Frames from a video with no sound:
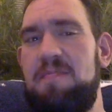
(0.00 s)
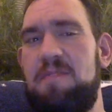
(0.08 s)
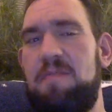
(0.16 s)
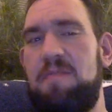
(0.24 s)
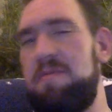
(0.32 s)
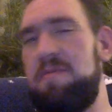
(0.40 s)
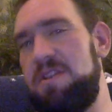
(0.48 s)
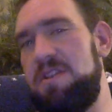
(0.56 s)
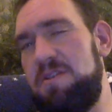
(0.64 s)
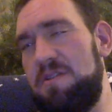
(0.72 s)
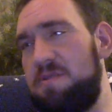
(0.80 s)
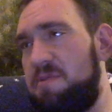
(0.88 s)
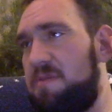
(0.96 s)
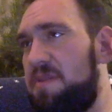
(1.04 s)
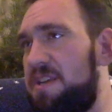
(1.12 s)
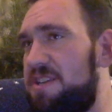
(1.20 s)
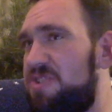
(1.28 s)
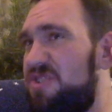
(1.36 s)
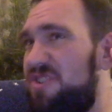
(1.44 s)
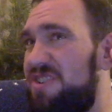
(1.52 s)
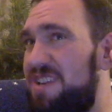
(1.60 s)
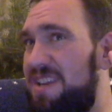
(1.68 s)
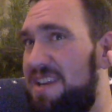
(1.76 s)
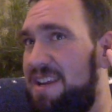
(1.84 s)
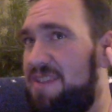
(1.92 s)
What we would do is we would insert
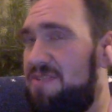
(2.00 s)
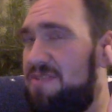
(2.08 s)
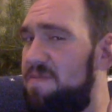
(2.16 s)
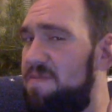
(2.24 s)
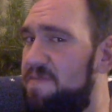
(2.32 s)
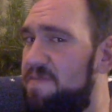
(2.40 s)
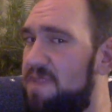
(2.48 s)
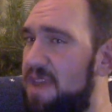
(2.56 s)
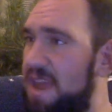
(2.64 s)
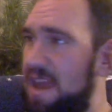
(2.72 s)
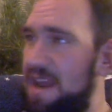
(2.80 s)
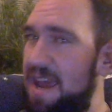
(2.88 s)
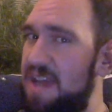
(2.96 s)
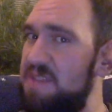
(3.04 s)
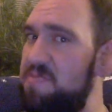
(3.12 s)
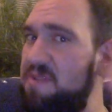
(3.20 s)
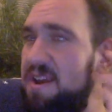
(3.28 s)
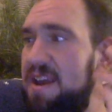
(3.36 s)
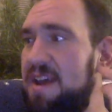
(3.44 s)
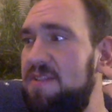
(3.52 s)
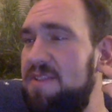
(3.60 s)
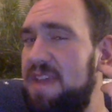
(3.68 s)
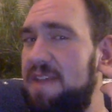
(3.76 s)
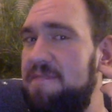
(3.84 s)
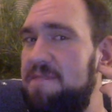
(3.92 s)
a needle and aspirate
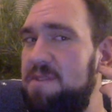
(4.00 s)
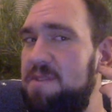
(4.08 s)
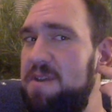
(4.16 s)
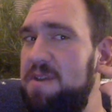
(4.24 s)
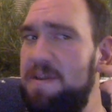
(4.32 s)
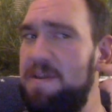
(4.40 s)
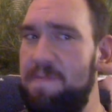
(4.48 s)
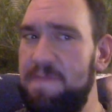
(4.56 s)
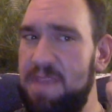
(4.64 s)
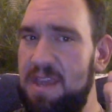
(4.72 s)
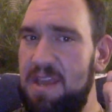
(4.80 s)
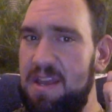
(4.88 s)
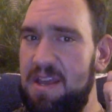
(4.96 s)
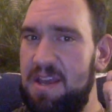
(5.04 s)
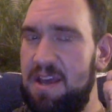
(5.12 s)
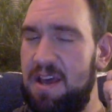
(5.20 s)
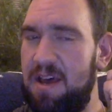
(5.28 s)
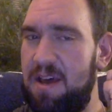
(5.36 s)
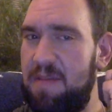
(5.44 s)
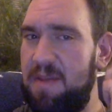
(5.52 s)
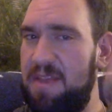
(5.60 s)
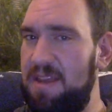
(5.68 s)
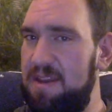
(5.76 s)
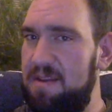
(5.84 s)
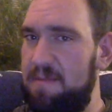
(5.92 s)
out that fluid,
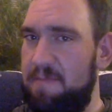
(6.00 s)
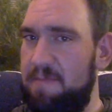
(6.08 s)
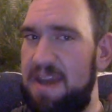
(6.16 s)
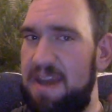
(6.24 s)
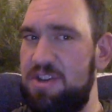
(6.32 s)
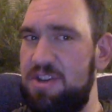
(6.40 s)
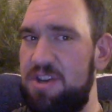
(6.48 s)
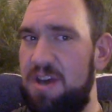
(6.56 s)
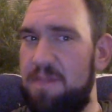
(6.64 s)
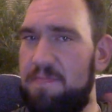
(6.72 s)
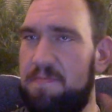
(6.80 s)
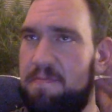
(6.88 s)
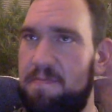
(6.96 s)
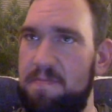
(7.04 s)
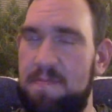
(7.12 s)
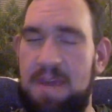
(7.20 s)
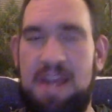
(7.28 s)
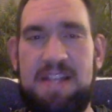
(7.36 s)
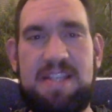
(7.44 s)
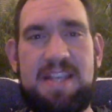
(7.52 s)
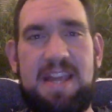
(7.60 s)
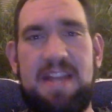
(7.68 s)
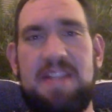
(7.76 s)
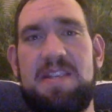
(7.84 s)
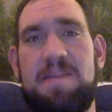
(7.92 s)
and then bandage it up,
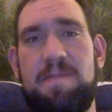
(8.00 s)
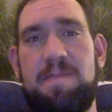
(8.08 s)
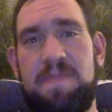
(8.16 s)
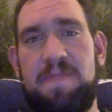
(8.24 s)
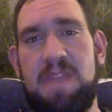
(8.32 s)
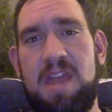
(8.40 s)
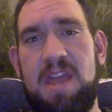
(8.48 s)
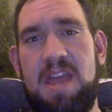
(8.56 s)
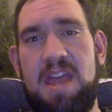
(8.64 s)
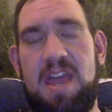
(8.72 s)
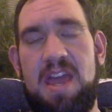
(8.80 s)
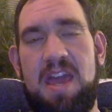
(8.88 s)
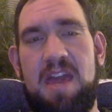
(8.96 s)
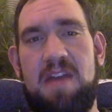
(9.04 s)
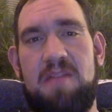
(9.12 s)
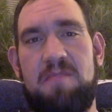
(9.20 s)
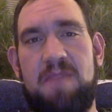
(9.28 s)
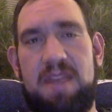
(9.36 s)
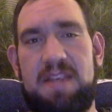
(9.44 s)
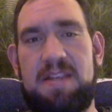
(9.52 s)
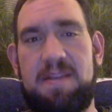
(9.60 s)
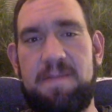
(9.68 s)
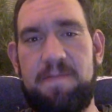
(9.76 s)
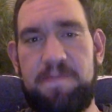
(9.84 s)
NSAIDs, and rest.